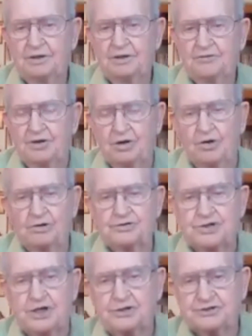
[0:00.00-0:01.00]
The Lord
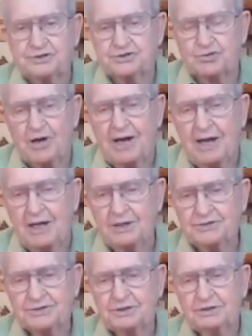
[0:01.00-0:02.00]
Jesus
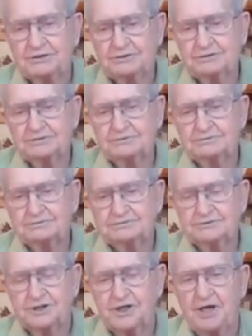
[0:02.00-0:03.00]
Christ
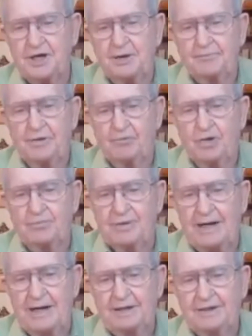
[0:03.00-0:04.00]
came that we
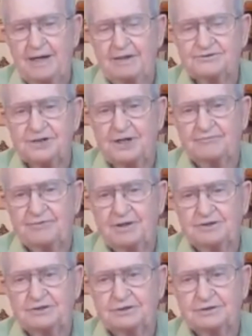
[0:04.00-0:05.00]
might have
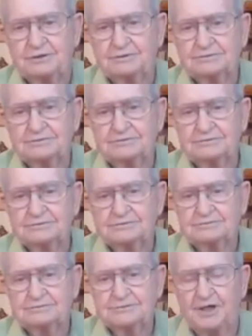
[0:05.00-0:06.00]
salvation.
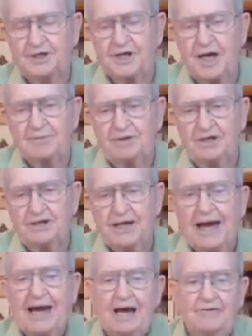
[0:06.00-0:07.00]
He came and He
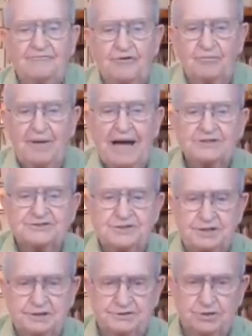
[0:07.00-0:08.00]
died for my
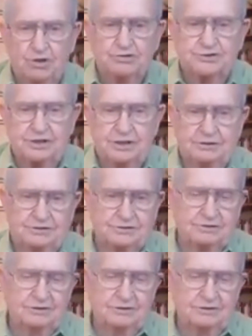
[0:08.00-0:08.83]
sins, your sins,